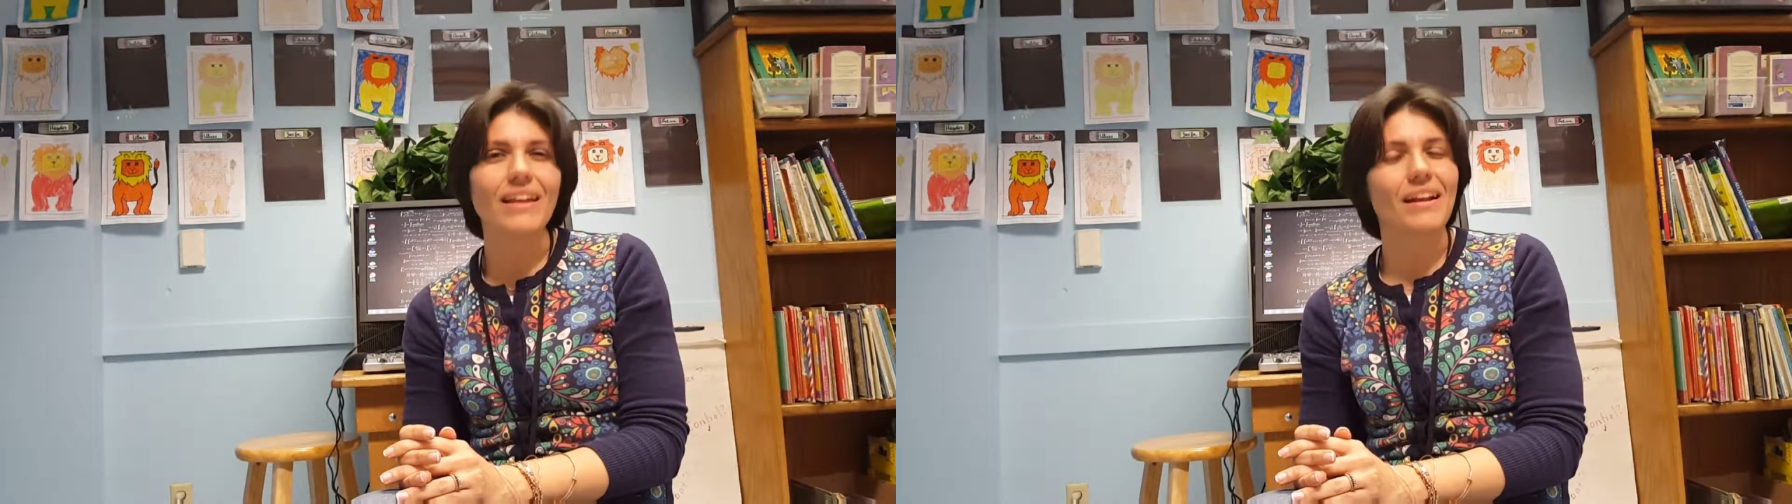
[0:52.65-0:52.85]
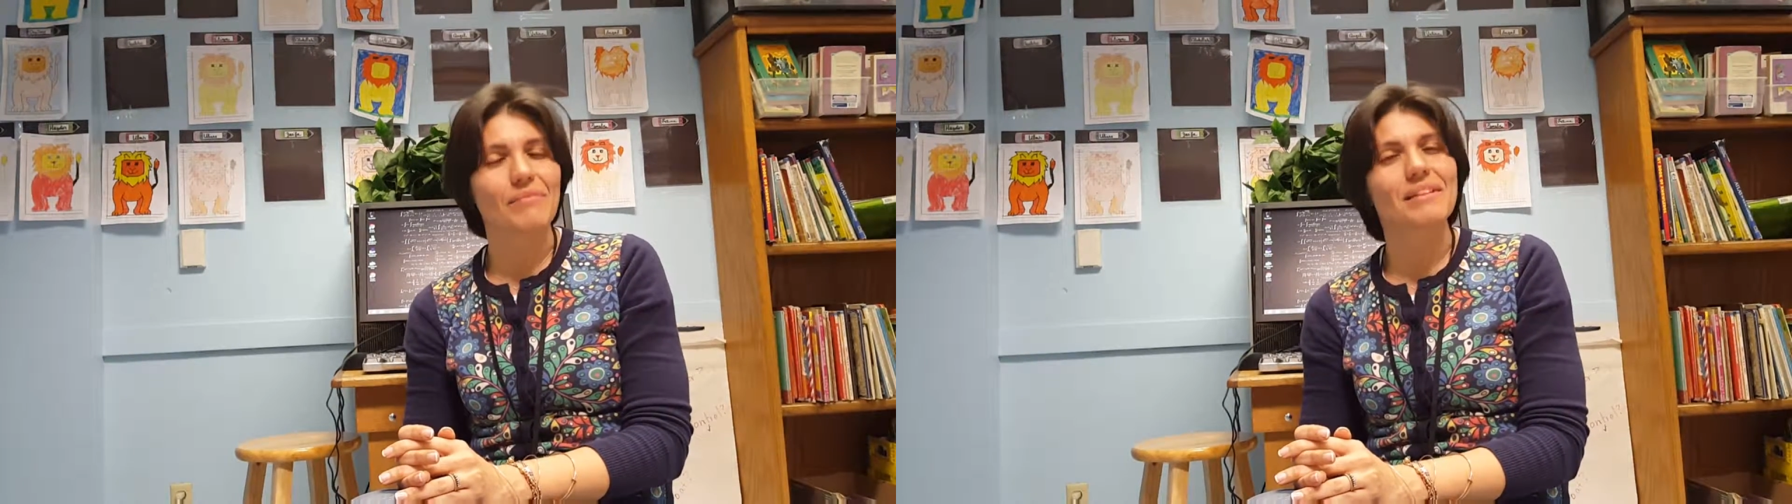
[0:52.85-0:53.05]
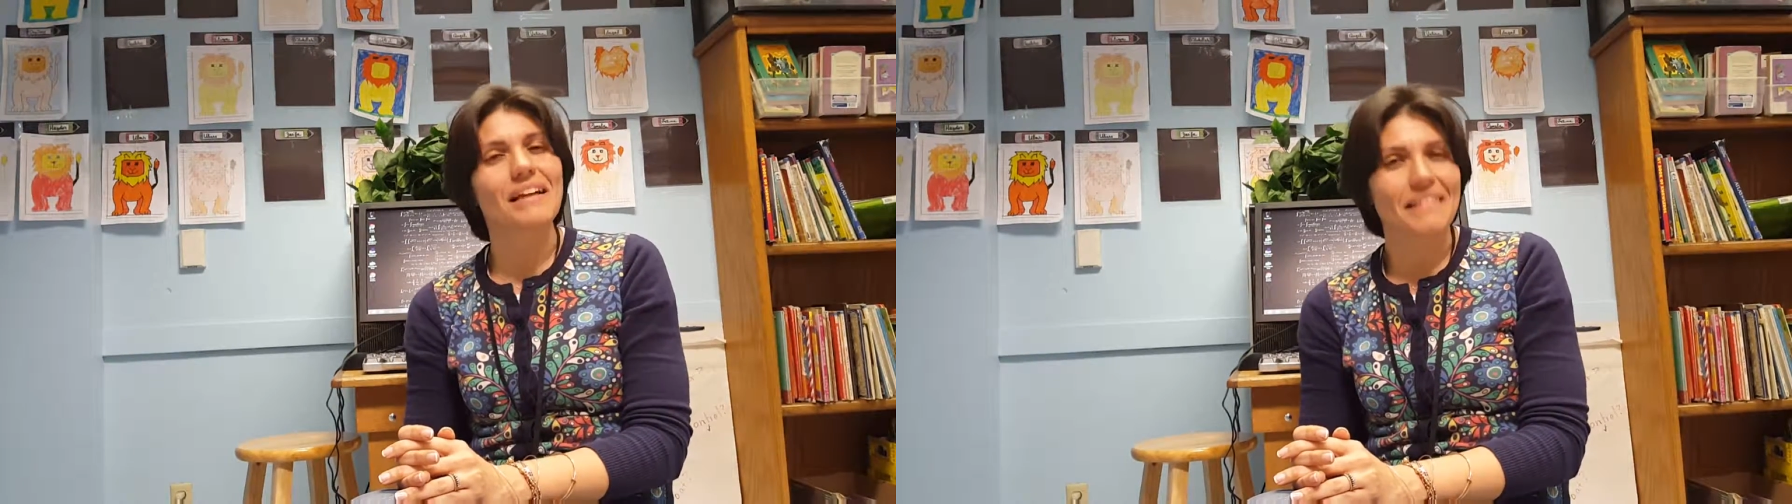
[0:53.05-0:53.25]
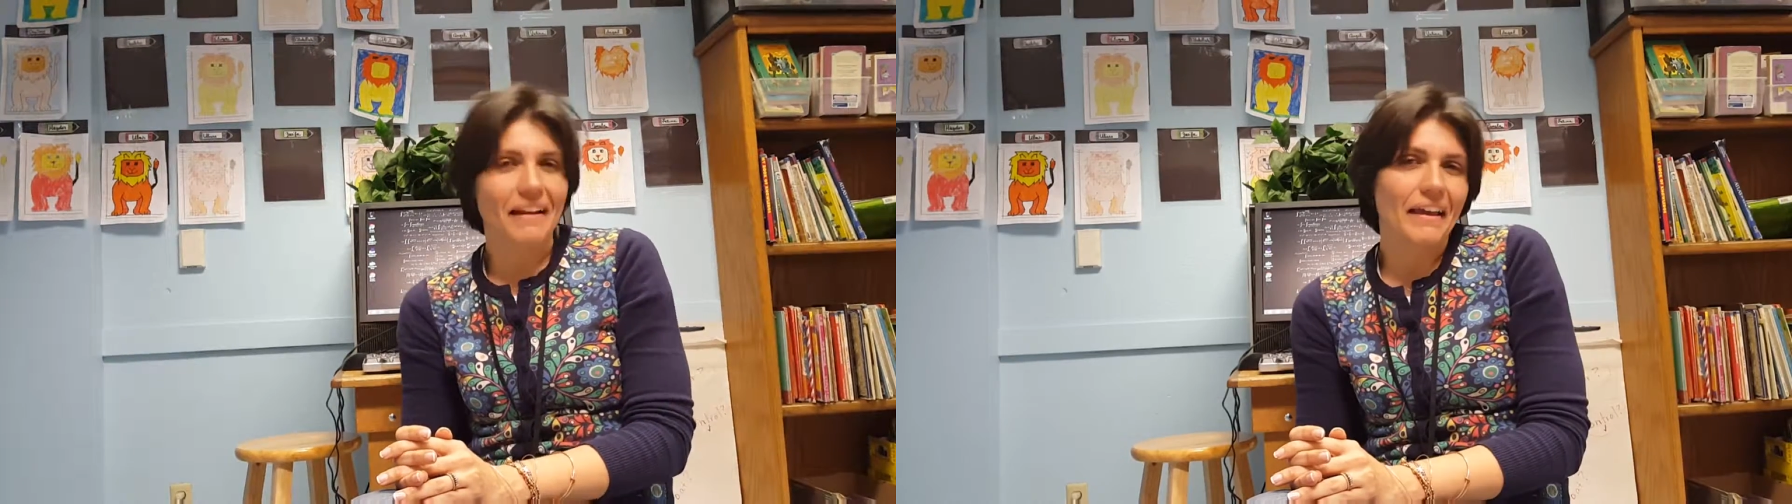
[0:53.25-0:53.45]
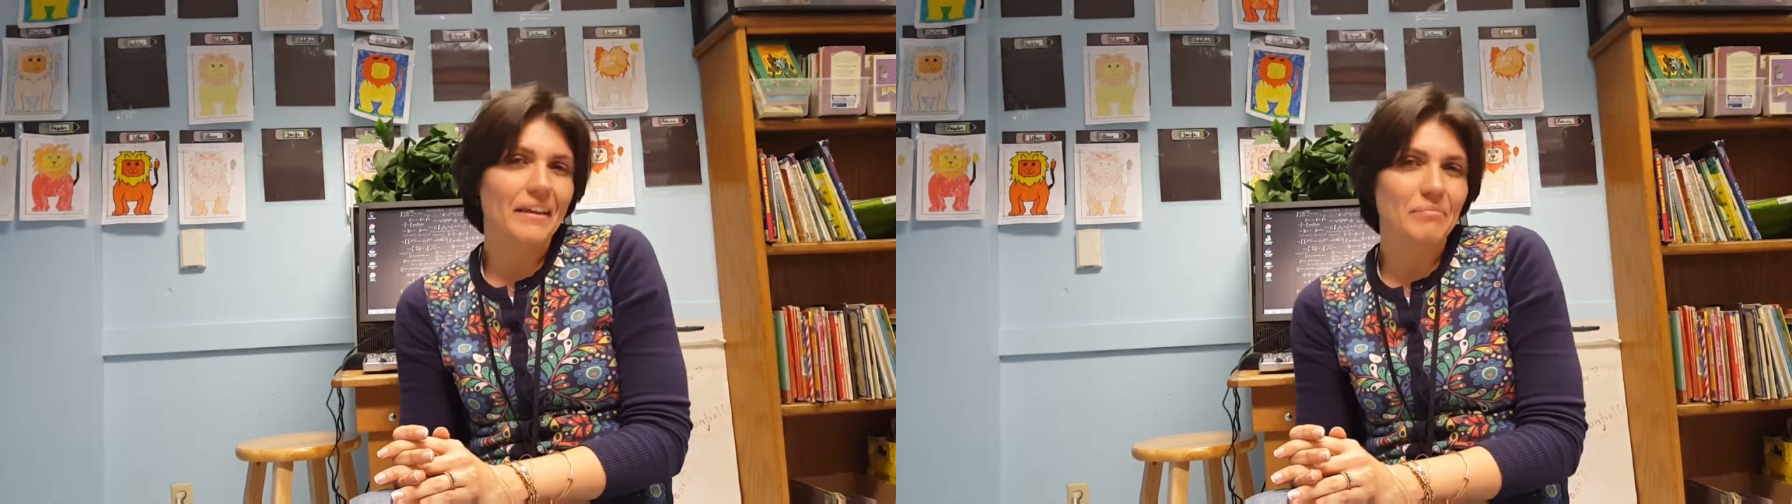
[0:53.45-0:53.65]
and I'm glad that
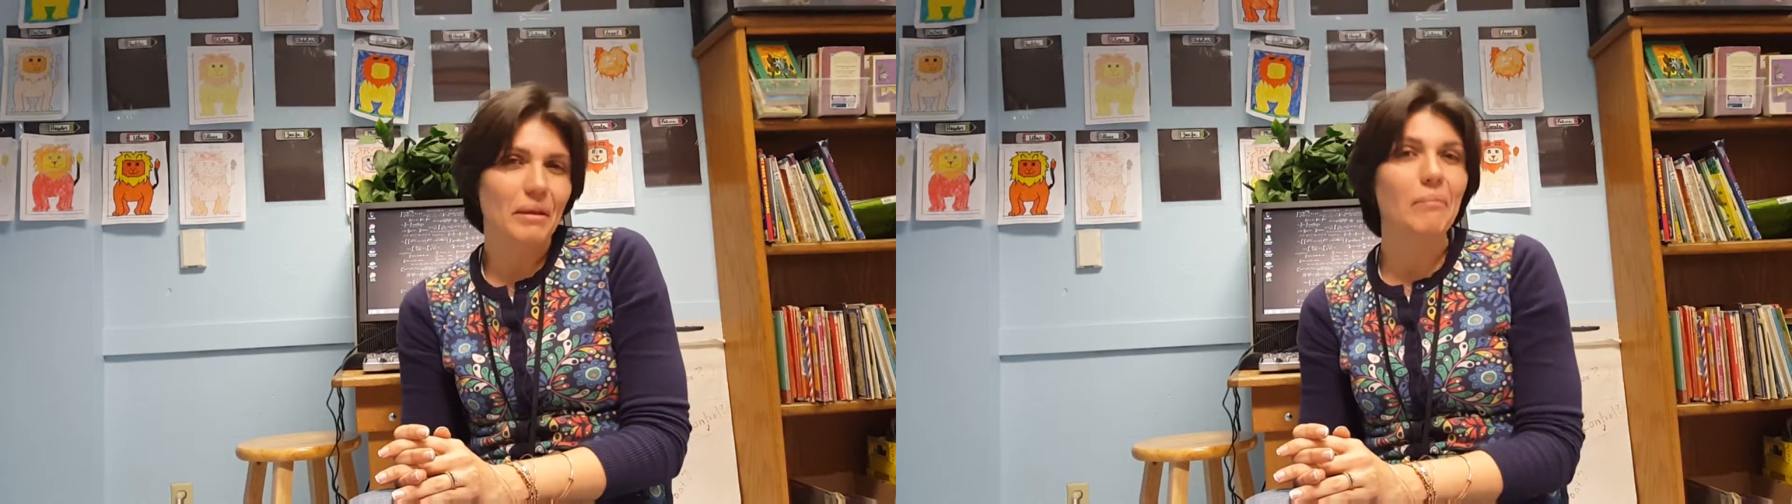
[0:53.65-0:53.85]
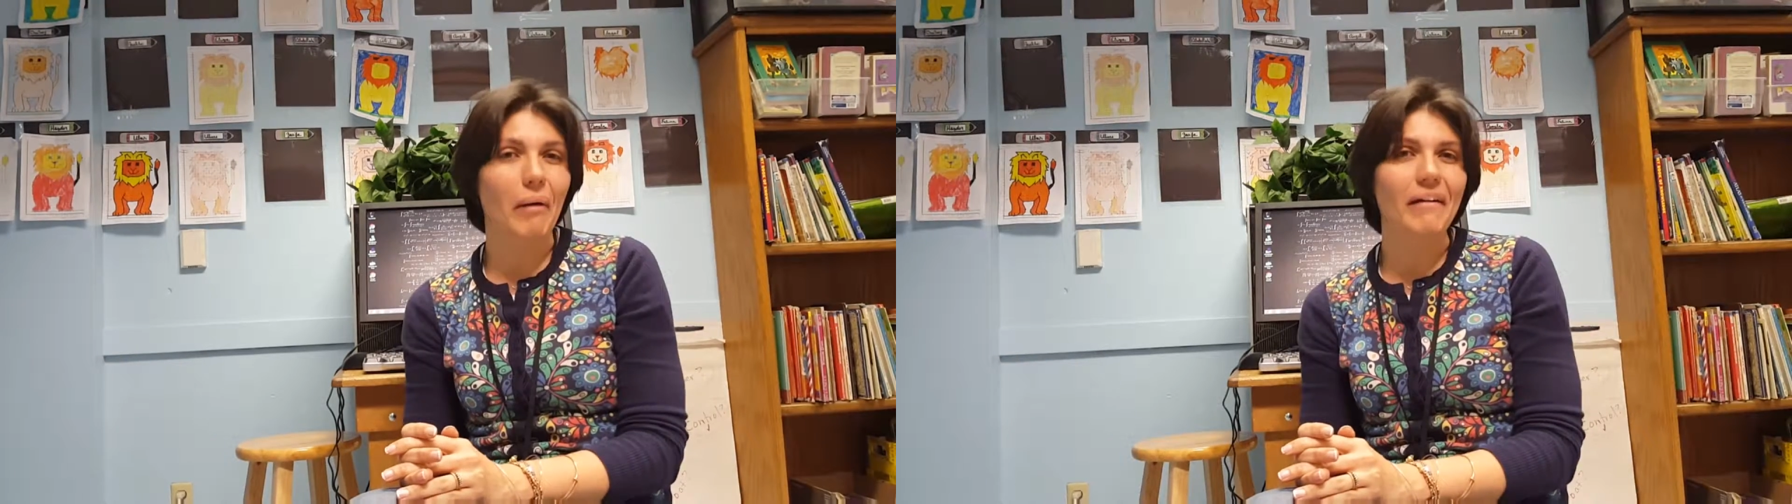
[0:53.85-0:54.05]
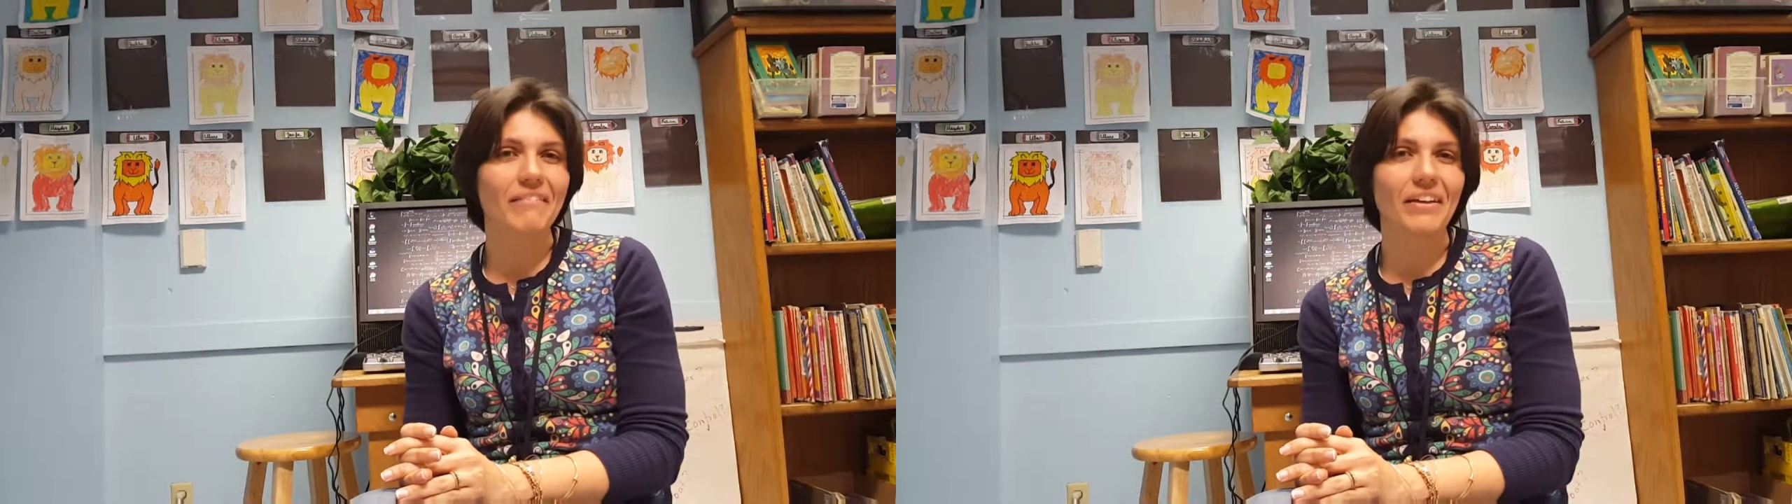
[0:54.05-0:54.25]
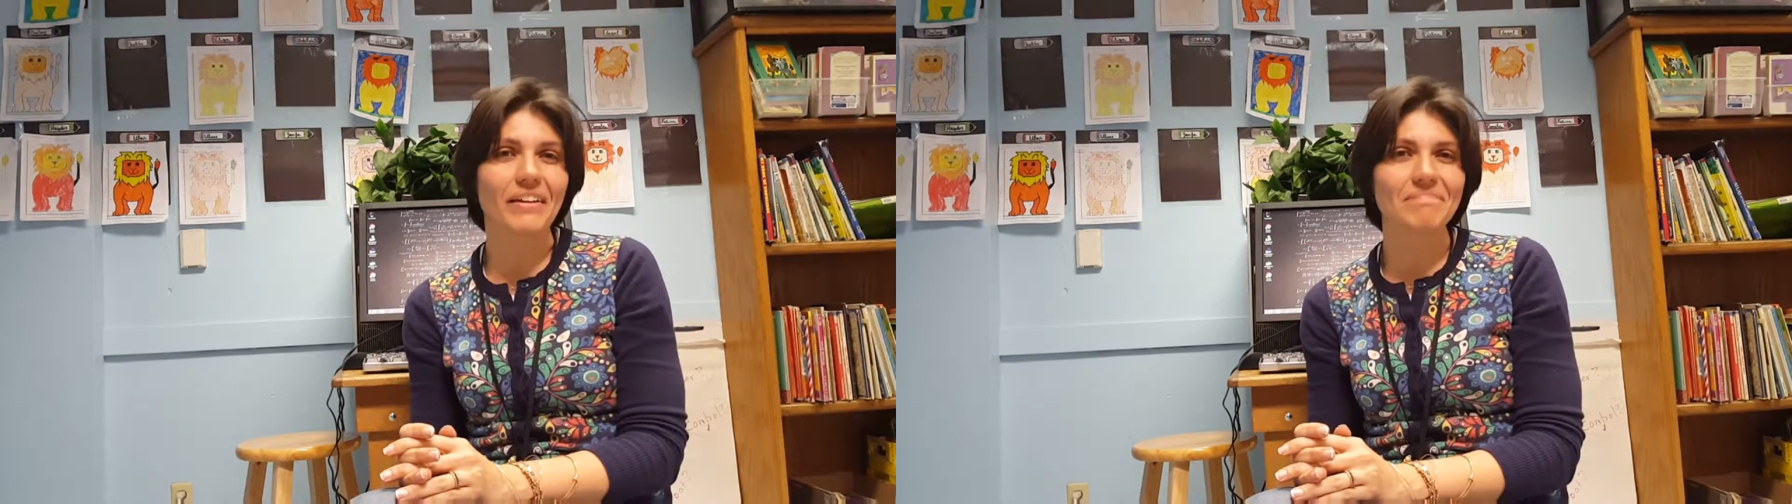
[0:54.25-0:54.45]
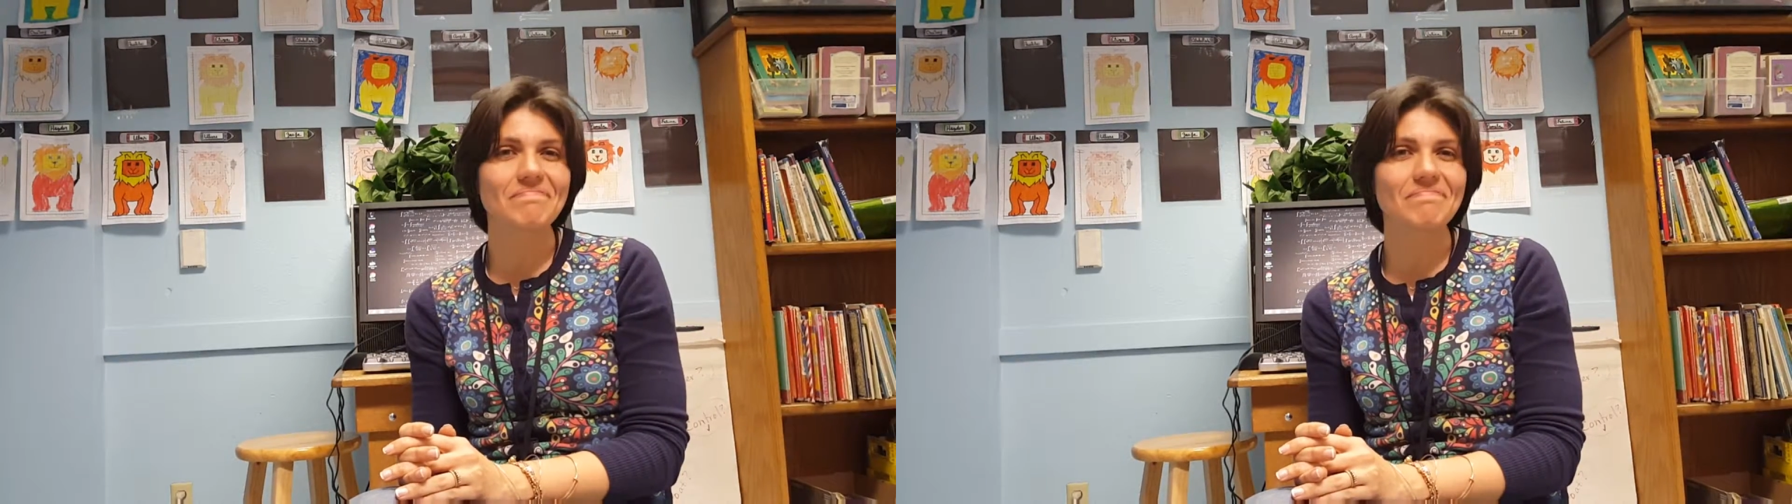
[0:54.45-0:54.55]
I can be a part of it.